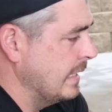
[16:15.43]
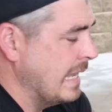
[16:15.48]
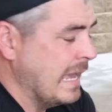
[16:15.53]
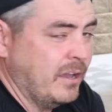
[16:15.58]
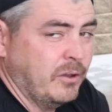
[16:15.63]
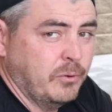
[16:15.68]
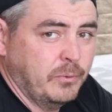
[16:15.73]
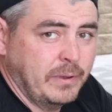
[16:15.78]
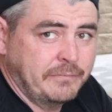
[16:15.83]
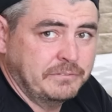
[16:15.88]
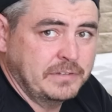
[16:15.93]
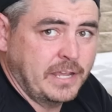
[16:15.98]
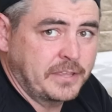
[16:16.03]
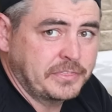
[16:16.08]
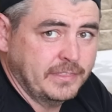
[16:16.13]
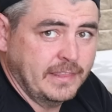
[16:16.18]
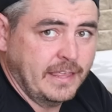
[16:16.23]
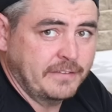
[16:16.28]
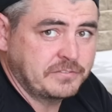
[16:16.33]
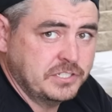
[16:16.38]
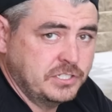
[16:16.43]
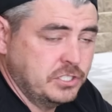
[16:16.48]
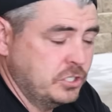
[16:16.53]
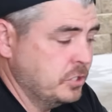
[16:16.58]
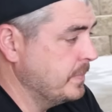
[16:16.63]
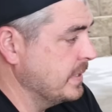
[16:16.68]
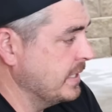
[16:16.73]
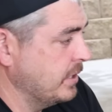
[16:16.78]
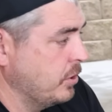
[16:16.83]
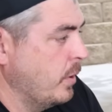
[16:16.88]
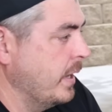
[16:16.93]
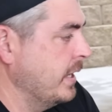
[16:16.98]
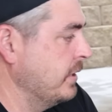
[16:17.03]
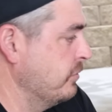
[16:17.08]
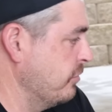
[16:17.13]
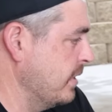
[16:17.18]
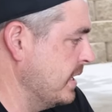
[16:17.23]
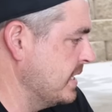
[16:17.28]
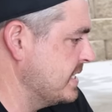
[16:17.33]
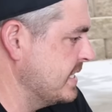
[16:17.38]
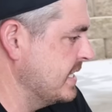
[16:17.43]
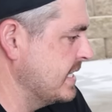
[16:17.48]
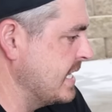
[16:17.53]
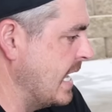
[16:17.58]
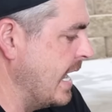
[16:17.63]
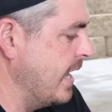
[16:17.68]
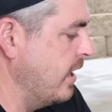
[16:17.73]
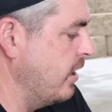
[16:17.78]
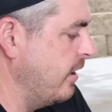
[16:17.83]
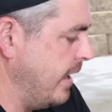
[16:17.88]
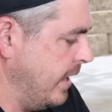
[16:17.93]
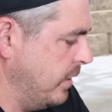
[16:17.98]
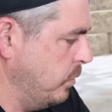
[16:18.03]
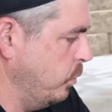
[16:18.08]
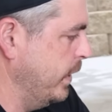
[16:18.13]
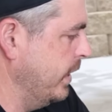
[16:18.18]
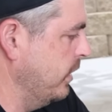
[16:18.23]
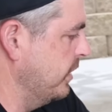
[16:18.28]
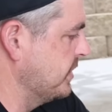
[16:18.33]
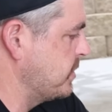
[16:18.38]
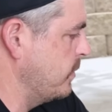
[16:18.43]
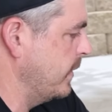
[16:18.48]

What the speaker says: Now we have nothing left to do but go ahead and rinse the tire and wheel.